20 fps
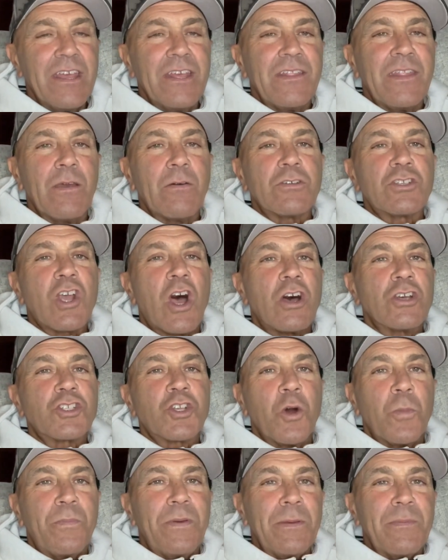There was
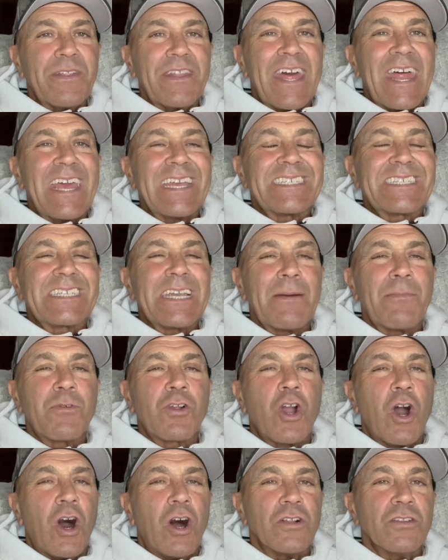also people that had something
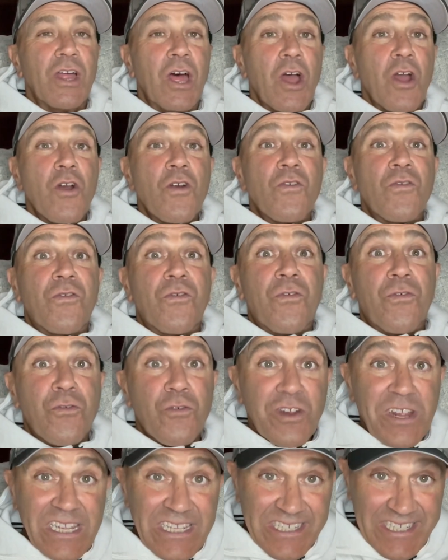called
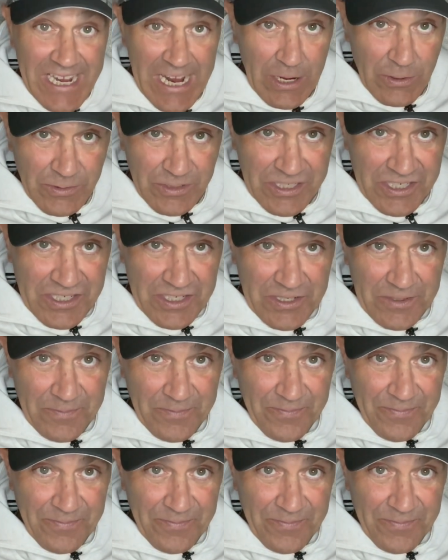Freezeouts.